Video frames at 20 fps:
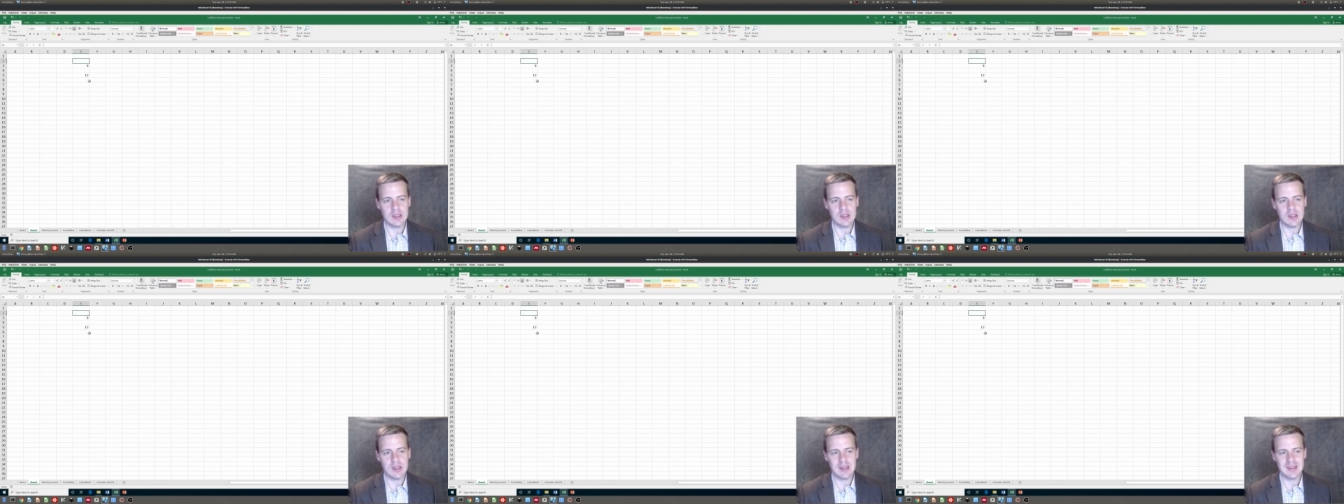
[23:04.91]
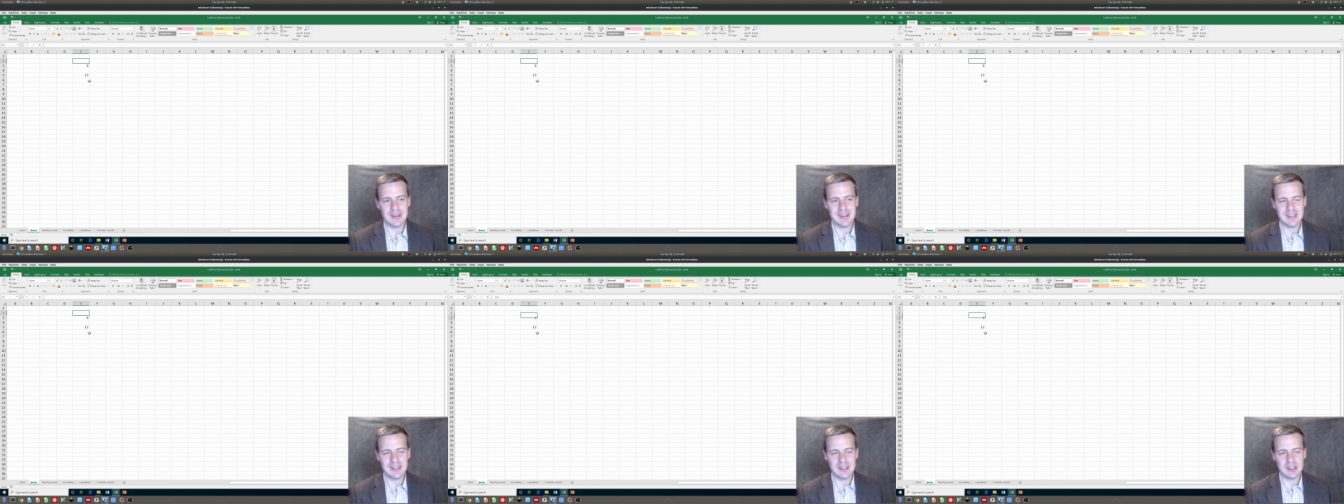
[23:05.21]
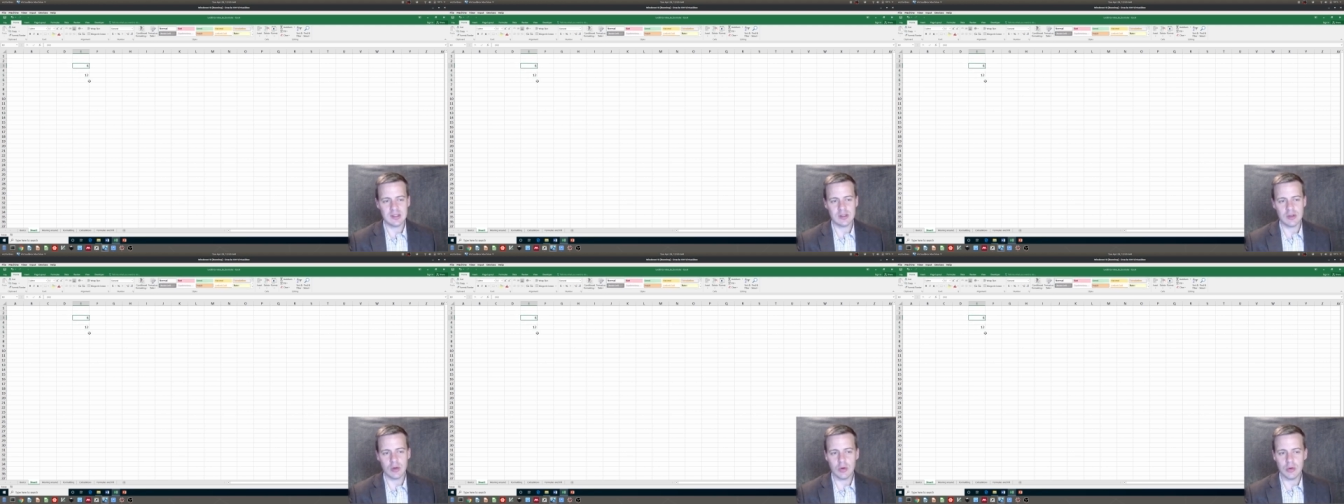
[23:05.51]
that this
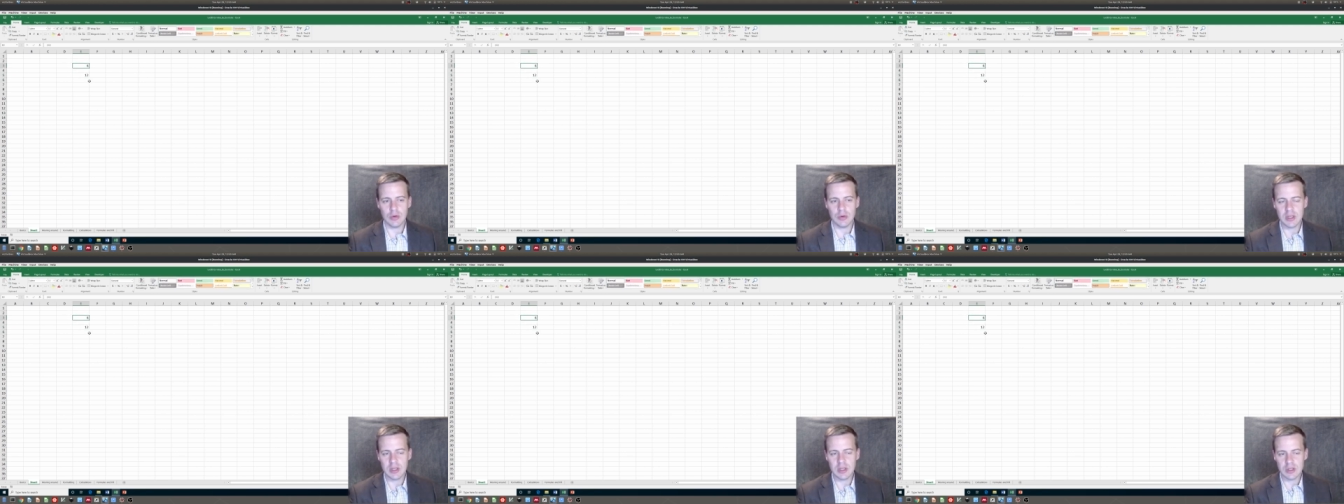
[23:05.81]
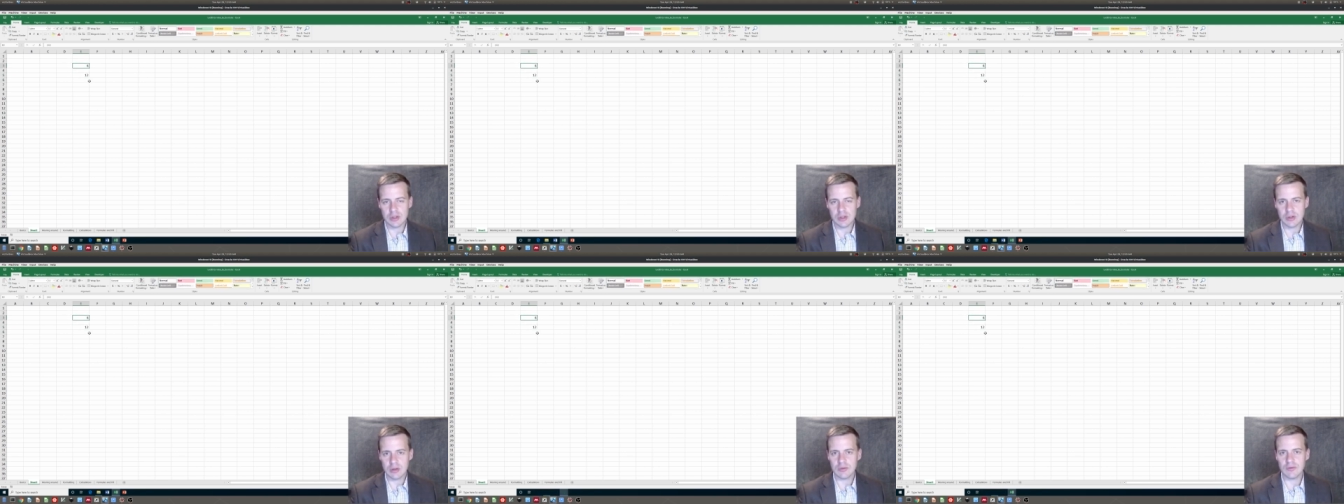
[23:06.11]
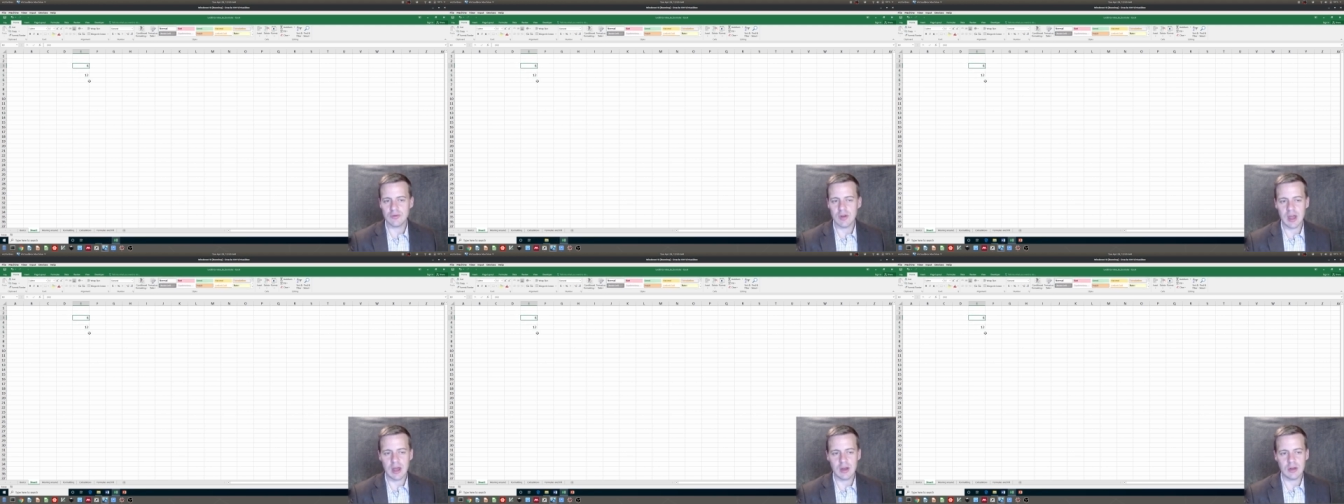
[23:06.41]
is holding a certain
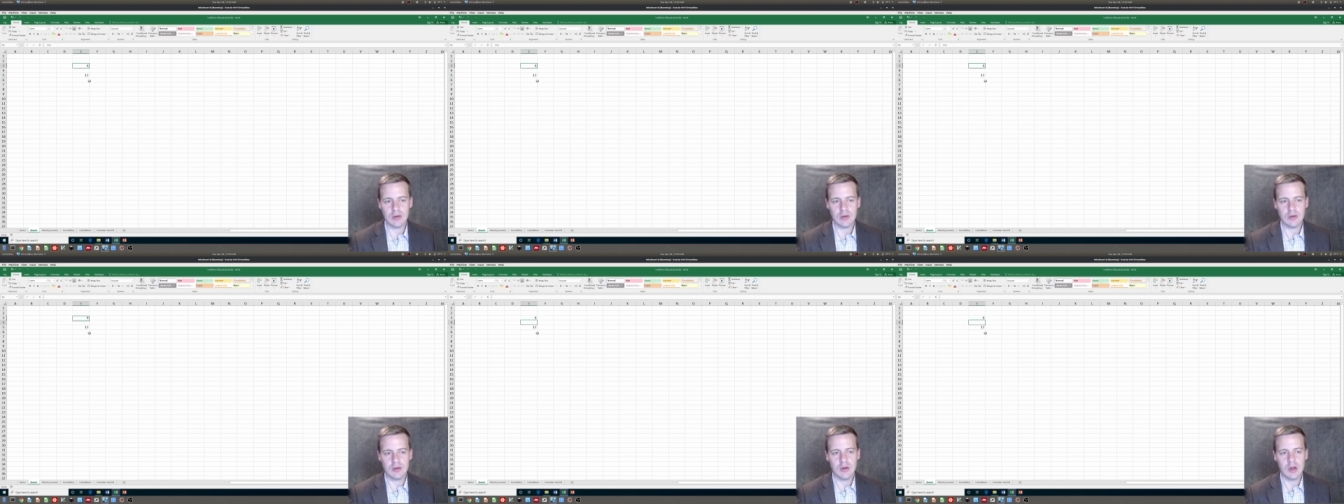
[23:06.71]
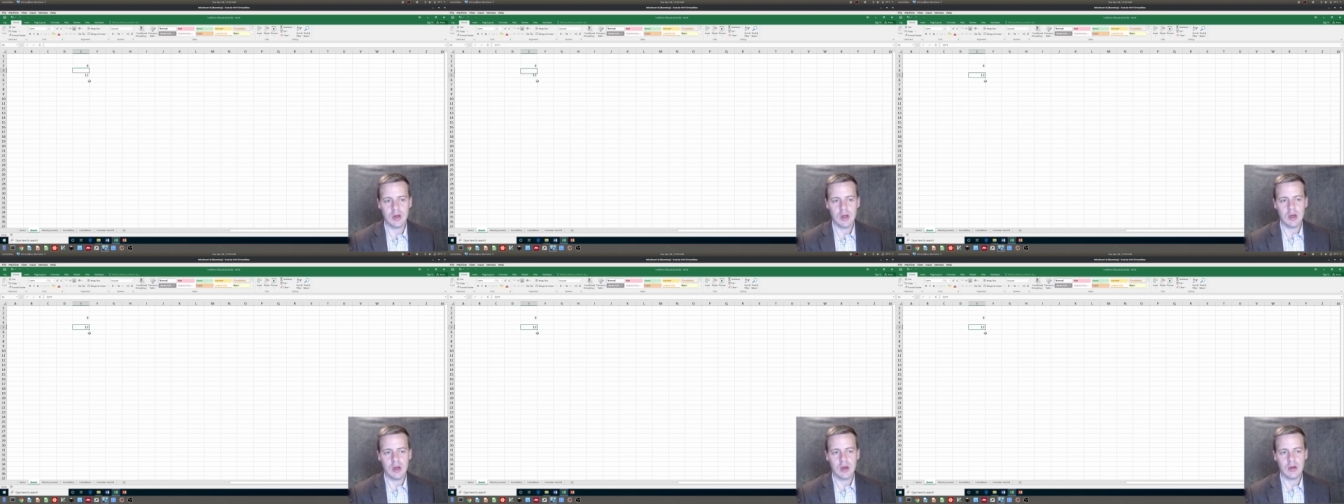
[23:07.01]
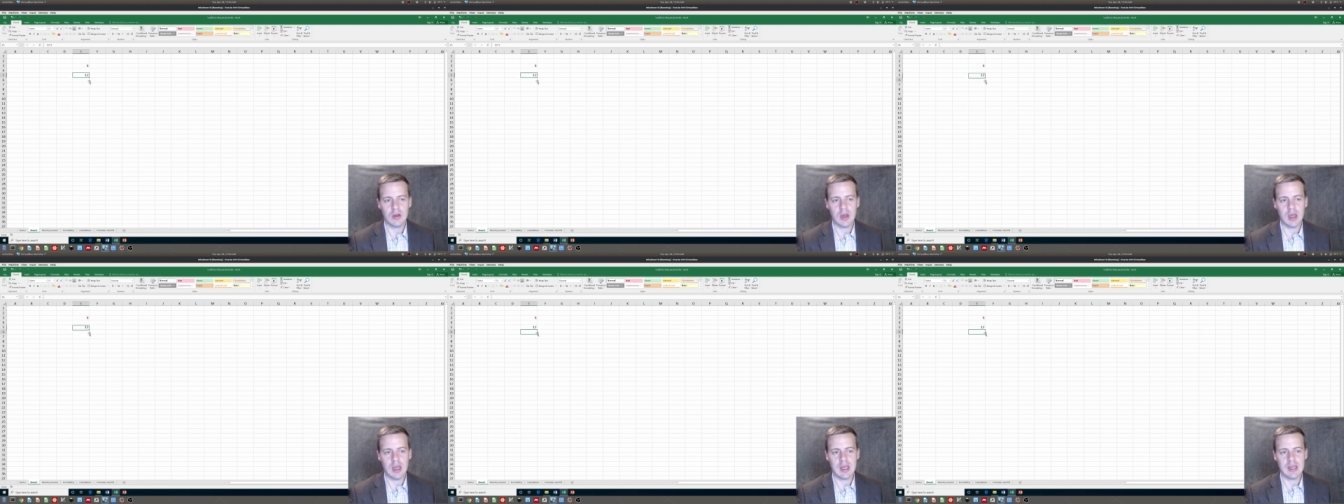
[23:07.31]
value,
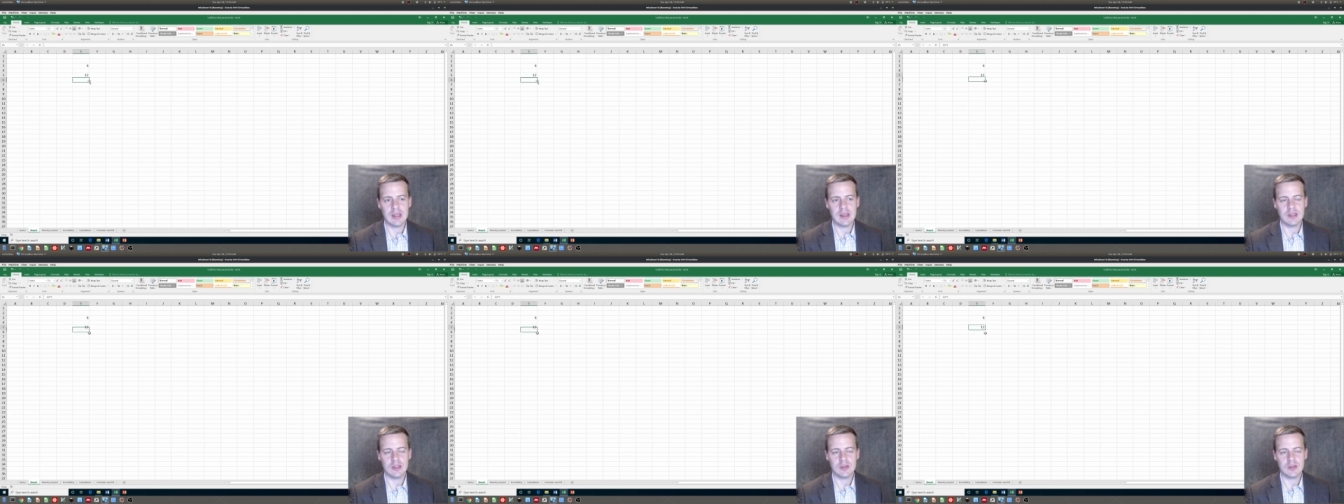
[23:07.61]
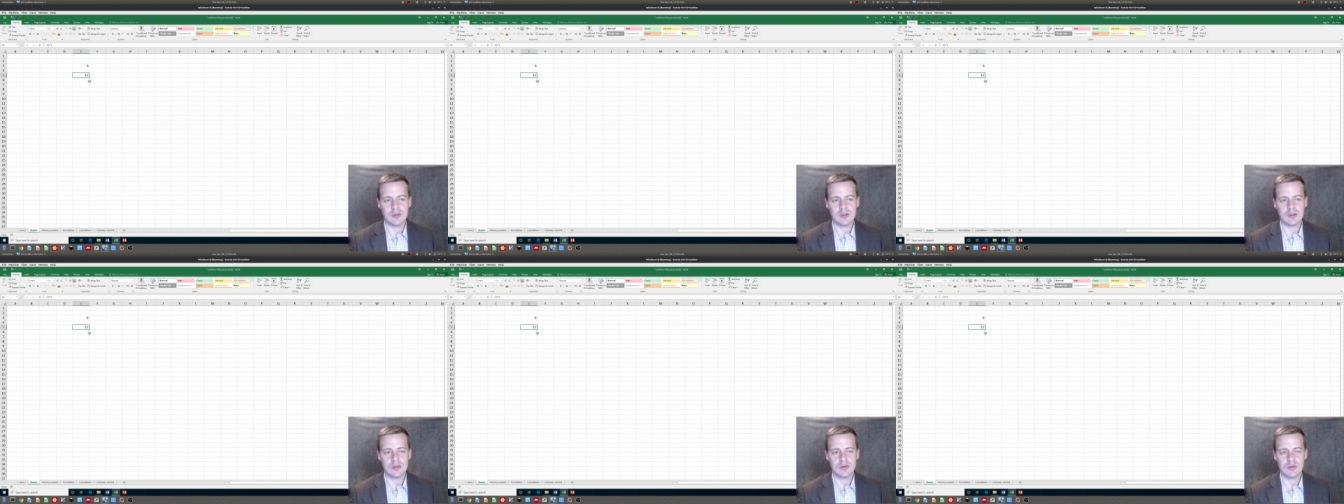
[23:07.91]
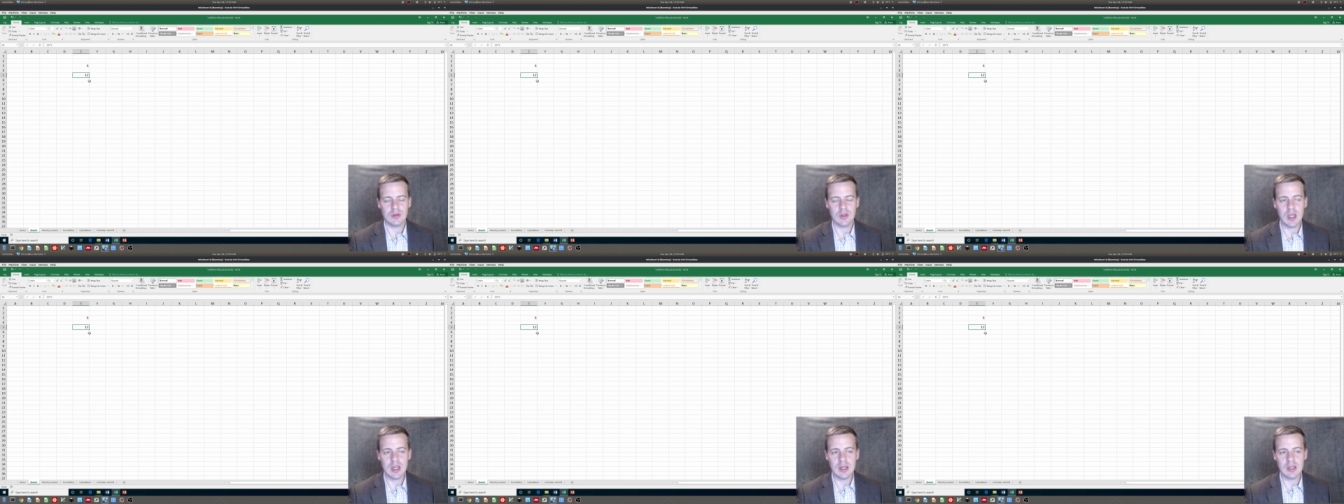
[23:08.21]
okay, and this one's
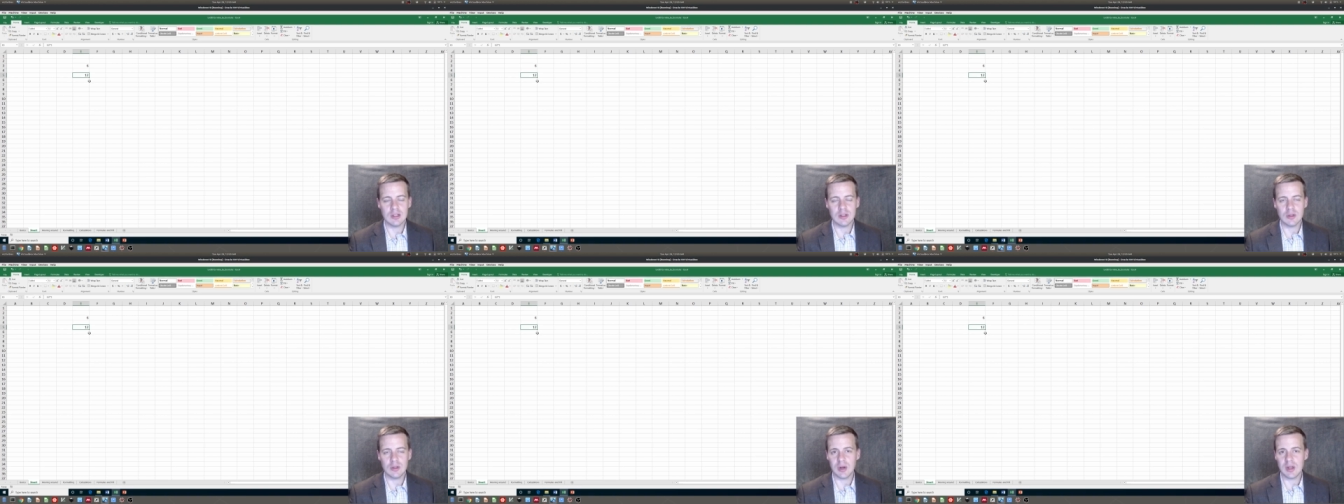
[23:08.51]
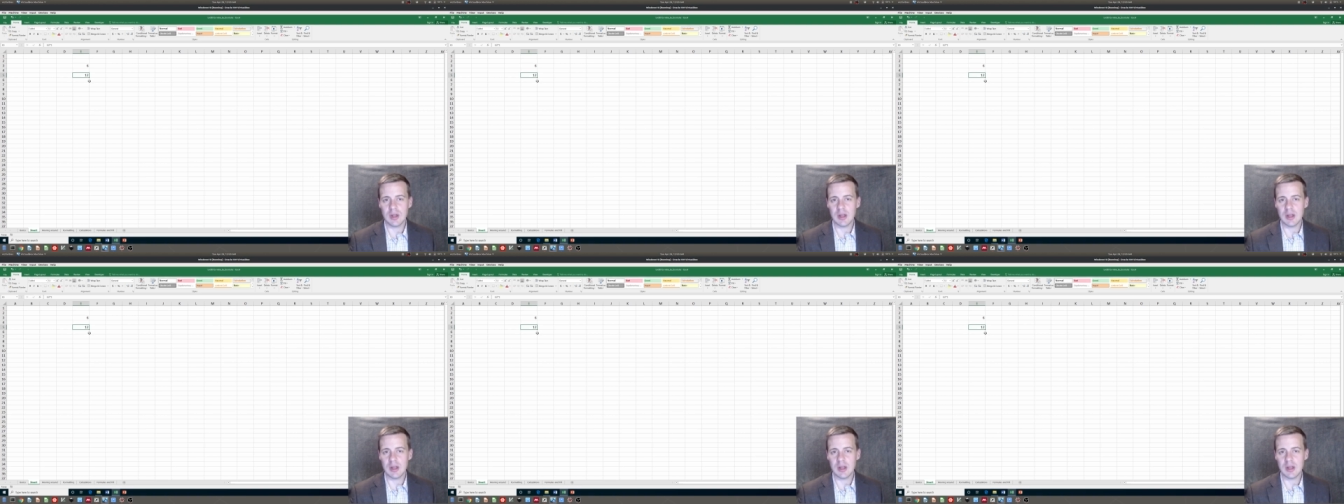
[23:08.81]
related to it.